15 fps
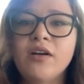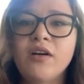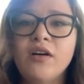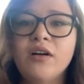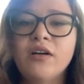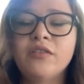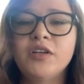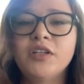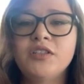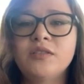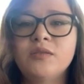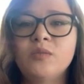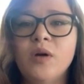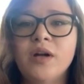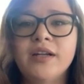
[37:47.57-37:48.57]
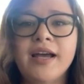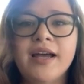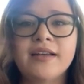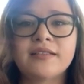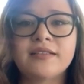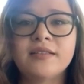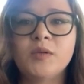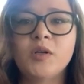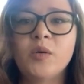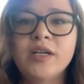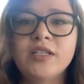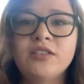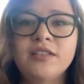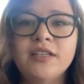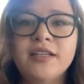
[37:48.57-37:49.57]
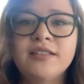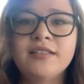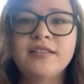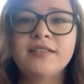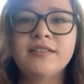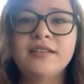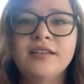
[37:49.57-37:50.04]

call if you just want to ask some questions